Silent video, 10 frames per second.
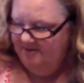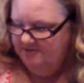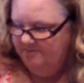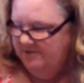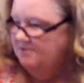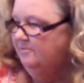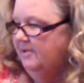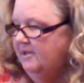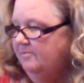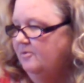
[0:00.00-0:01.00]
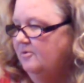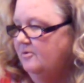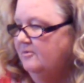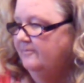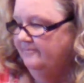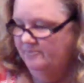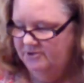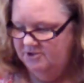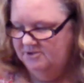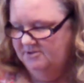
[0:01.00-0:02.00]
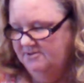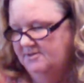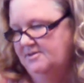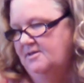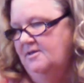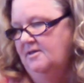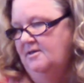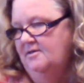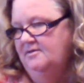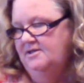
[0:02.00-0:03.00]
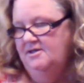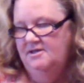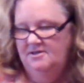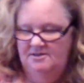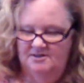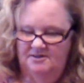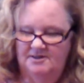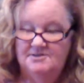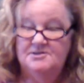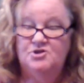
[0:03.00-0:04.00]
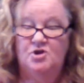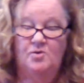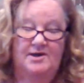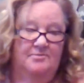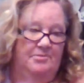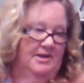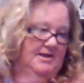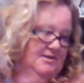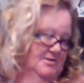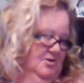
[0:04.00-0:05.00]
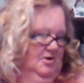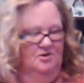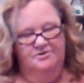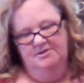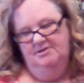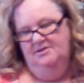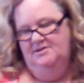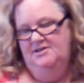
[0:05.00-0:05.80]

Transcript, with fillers: This piece of paper, which is the, as Joanne Plans calls it, the